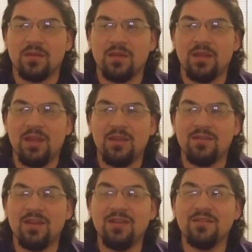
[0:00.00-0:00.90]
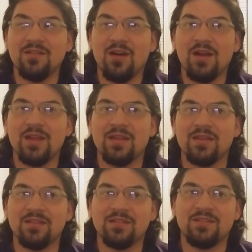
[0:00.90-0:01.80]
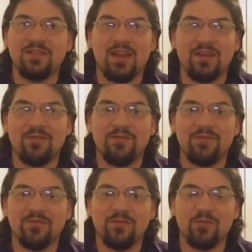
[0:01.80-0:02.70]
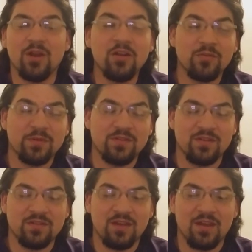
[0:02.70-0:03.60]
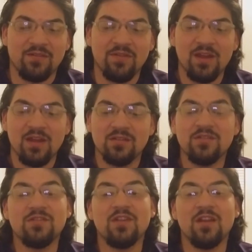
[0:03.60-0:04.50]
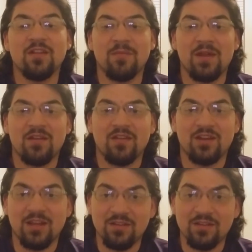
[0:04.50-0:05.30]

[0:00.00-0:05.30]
he's not safe, 100% safe, just sitting there meditating.